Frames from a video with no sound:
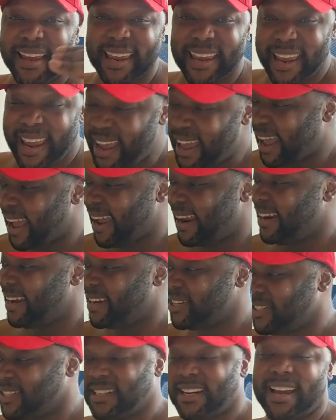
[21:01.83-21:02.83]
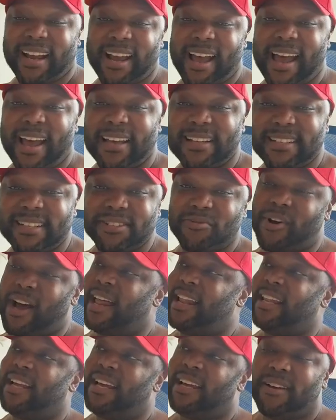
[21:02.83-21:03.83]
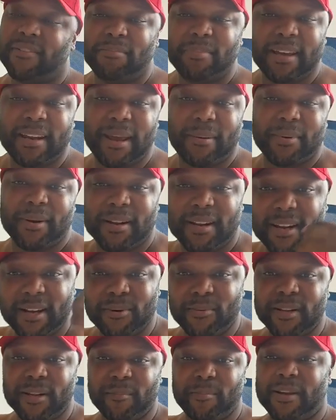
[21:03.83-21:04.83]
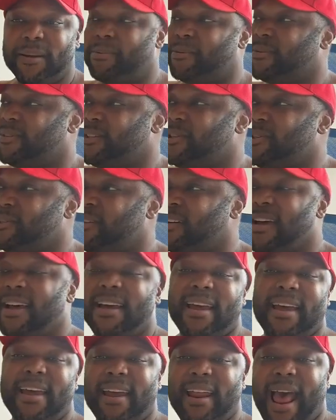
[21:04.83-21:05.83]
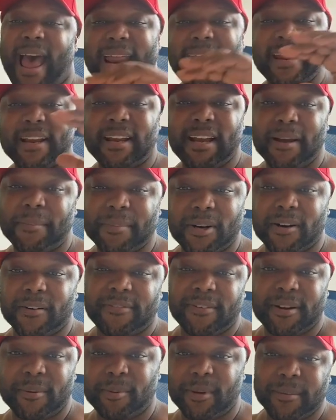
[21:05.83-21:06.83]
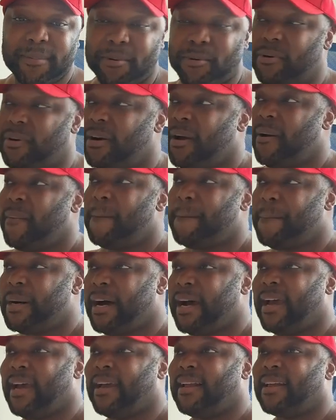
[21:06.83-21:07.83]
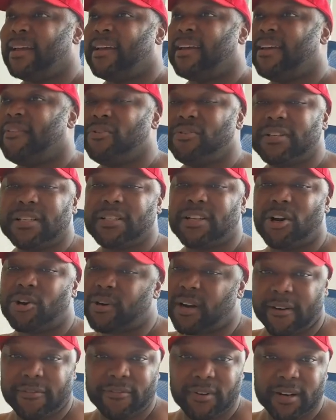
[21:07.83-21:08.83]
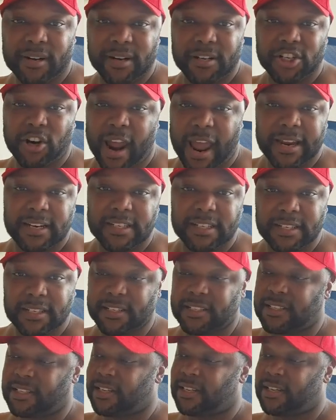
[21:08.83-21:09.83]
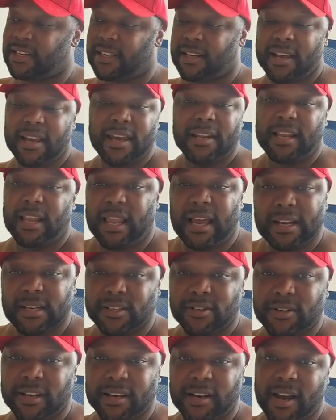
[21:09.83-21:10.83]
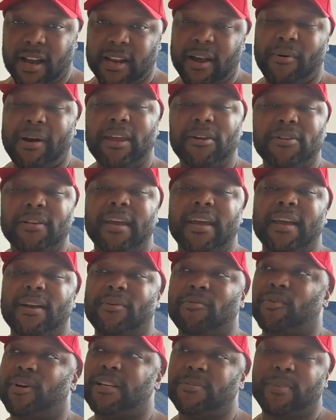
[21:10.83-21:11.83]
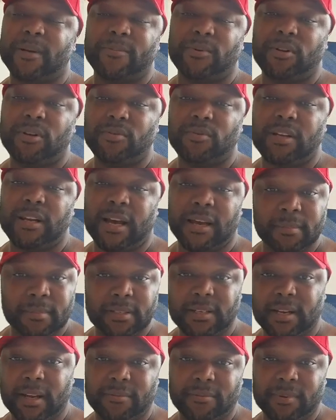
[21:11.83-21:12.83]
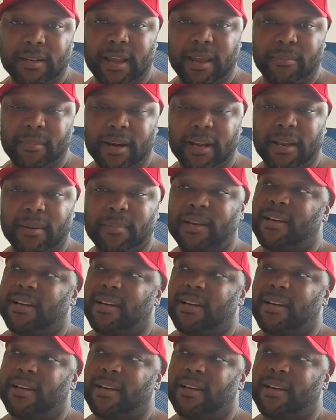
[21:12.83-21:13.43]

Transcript: Yeah, I ain't gonna say, guys. This is why I love being able to deal with the people too. And I didn't come here for the people, but if you just go there for the attractions and the luxury and all that, why do you think rich people do dumb stuff with their money?